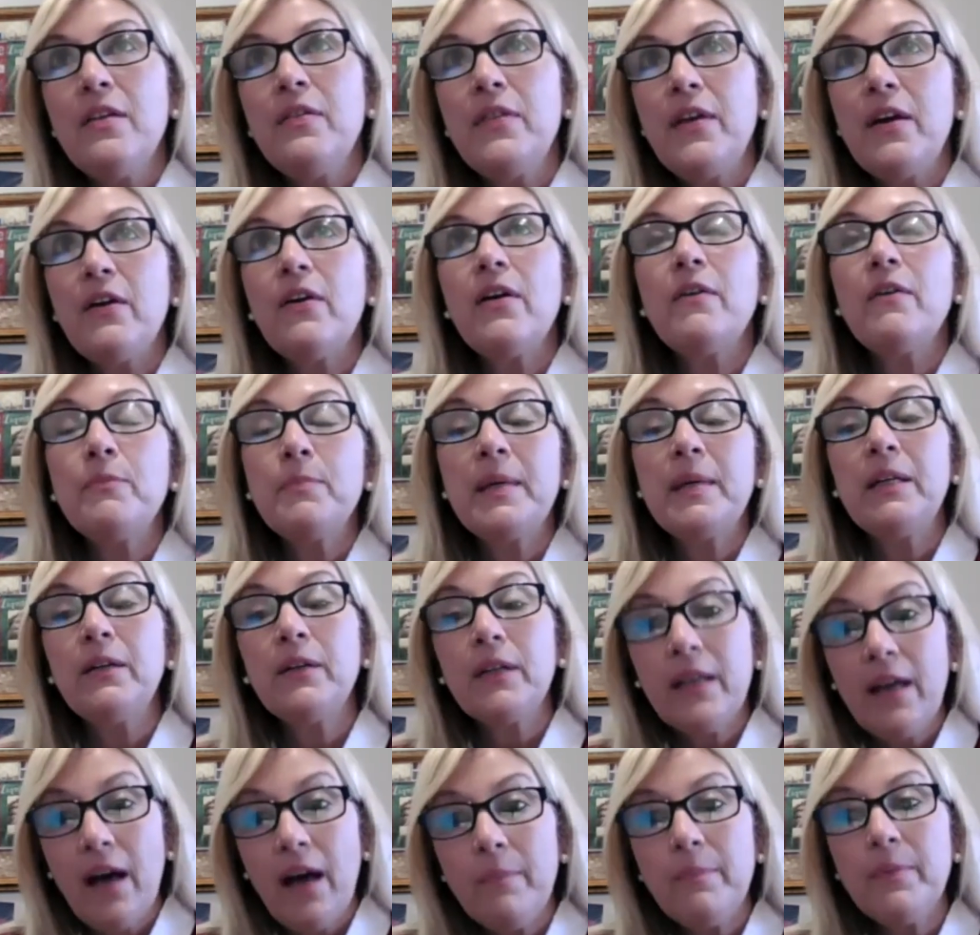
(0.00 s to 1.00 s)
There have been
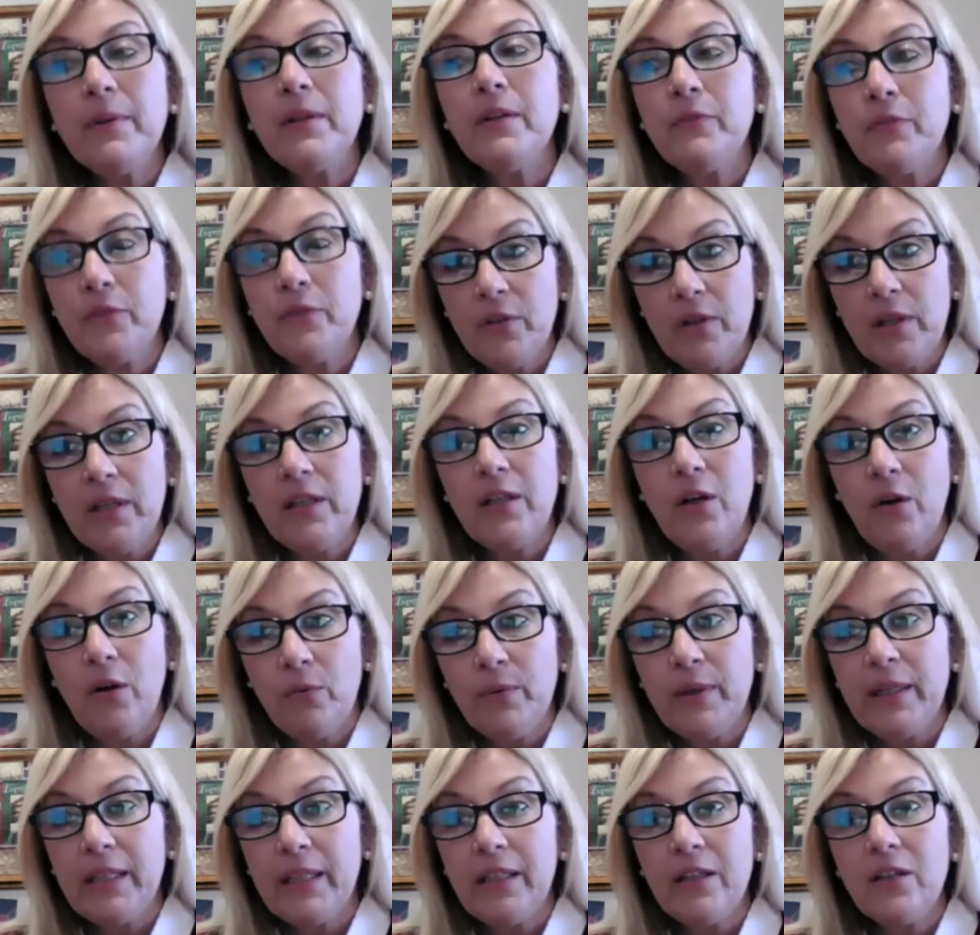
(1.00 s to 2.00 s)
a couple of,
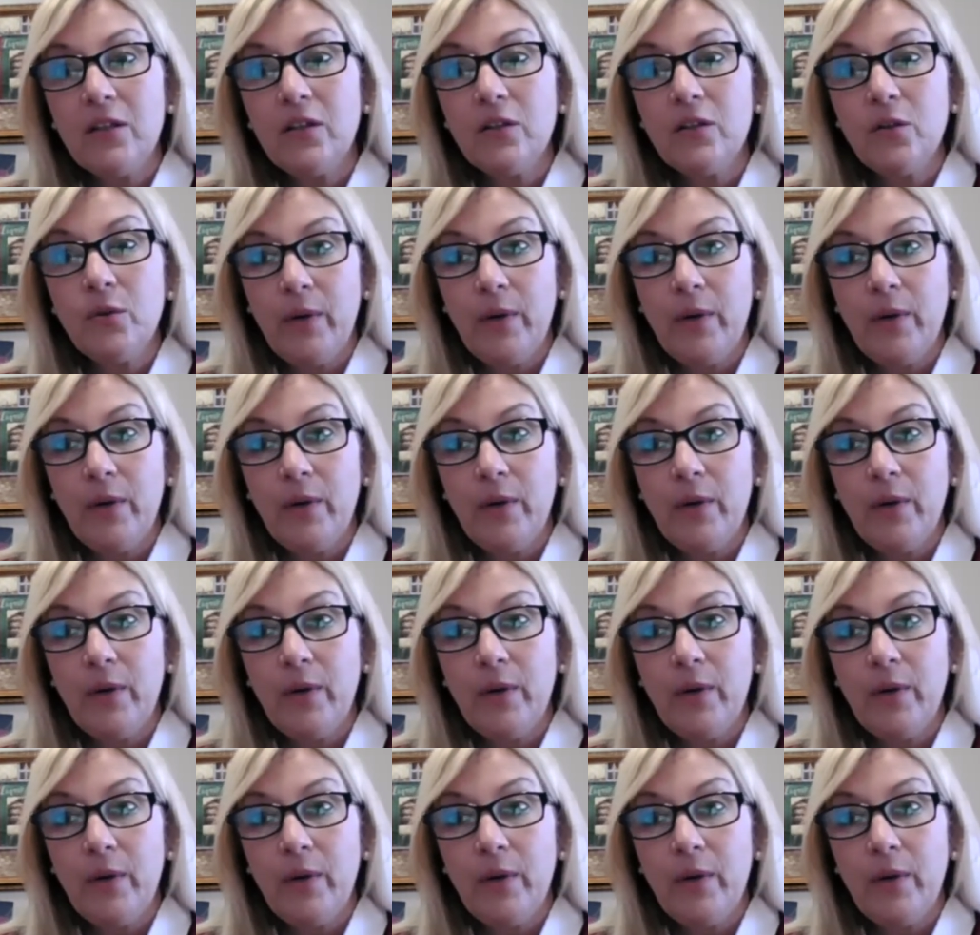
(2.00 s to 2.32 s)
really good